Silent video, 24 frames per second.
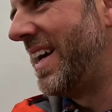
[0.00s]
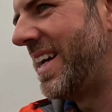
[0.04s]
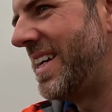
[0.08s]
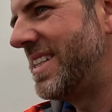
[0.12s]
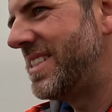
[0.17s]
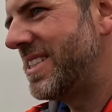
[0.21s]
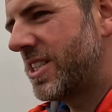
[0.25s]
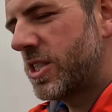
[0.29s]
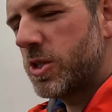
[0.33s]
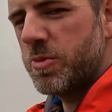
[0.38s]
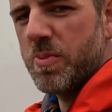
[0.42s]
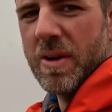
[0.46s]

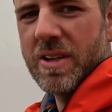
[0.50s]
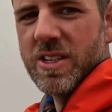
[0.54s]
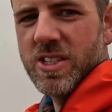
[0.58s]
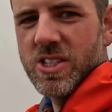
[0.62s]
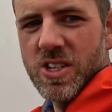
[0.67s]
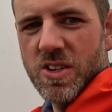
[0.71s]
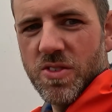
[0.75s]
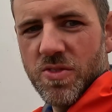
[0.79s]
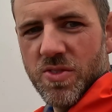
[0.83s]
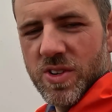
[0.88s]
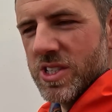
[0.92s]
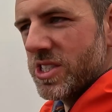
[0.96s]
It's
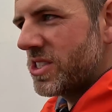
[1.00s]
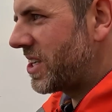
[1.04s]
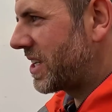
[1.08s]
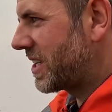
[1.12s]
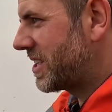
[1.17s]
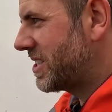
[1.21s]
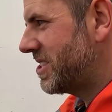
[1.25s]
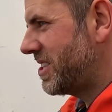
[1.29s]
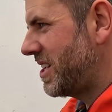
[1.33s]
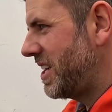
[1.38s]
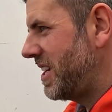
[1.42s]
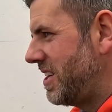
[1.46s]
expensive. It's
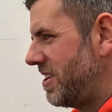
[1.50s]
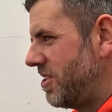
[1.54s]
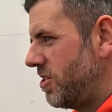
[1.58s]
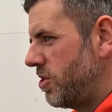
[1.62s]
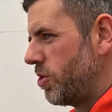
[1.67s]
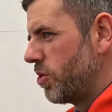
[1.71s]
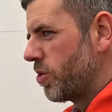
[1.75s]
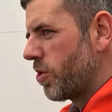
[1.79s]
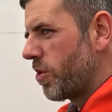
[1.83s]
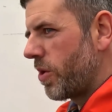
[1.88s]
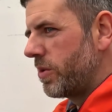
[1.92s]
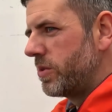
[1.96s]

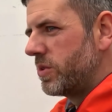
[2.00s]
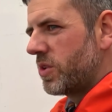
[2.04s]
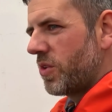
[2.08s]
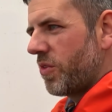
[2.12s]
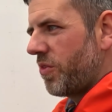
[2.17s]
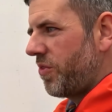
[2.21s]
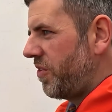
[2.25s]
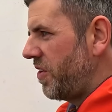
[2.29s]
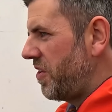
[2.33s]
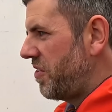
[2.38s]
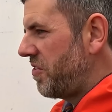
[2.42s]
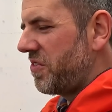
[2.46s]

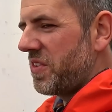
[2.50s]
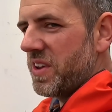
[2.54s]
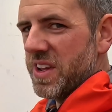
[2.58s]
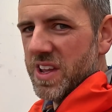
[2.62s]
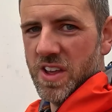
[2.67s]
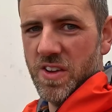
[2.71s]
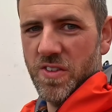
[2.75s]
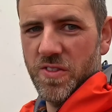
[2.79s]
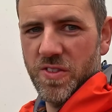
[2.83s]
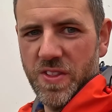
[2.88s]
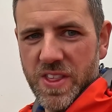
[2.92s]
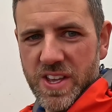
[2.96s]

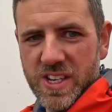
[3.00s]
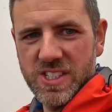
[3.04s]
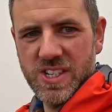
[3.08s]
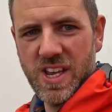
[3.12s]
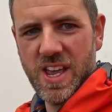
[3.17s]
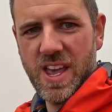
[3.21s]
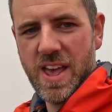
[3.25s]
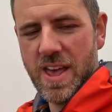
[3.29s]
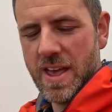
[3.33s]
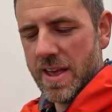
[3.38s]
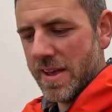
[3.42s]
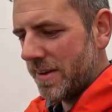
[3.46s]
€16.50 for this
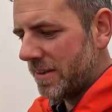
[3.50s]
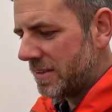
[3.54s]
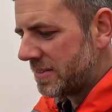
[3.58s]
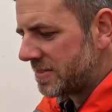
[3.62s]
air,